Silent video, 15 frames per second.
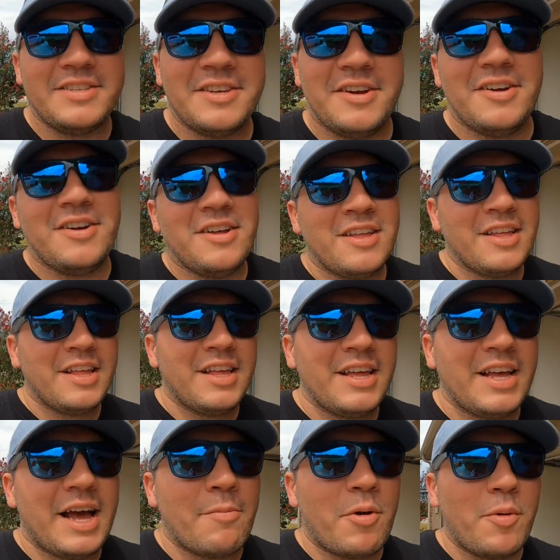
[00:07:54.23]
So
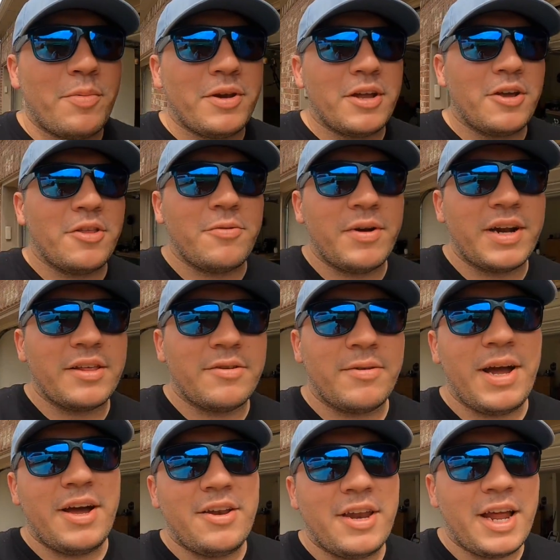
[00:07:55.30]
I'm hoping to go the regular
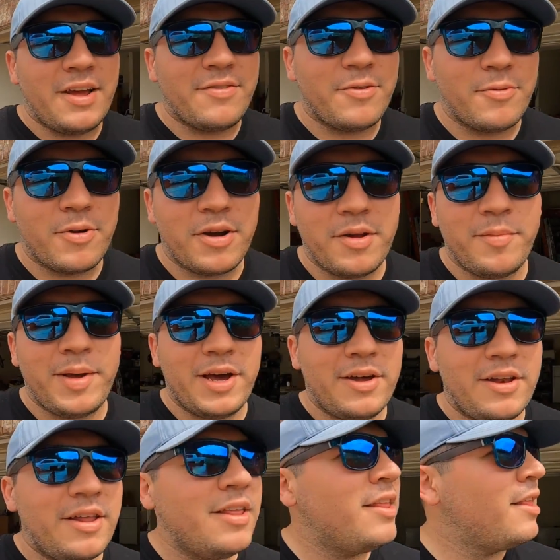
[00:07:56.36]
route and not have to worry
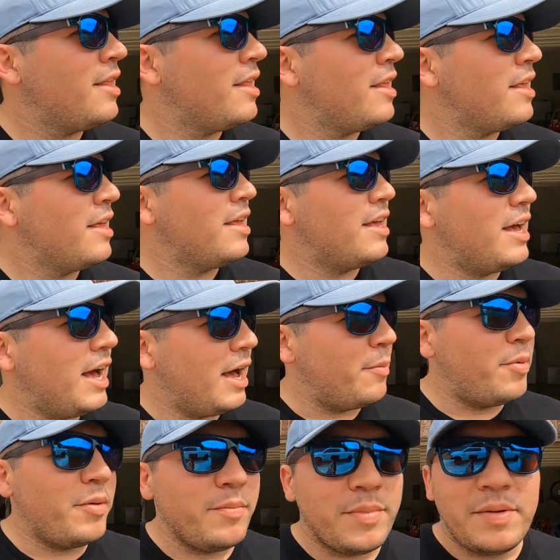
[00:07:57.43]
about
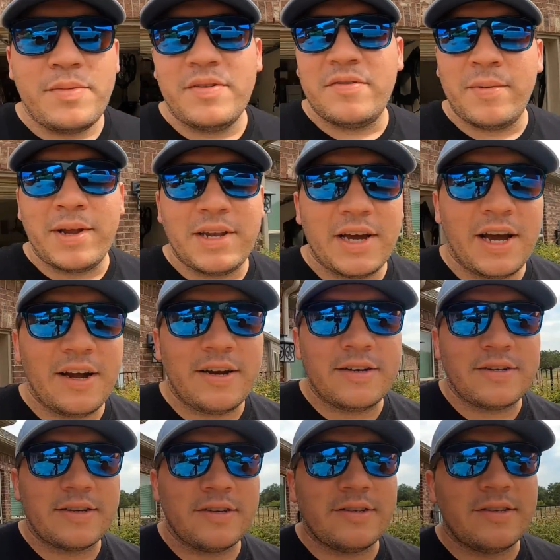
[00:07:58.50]
putting BBs in my
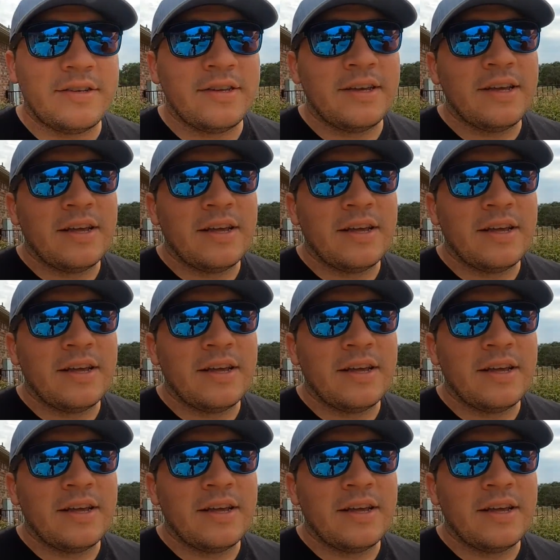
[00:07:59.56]
tires, because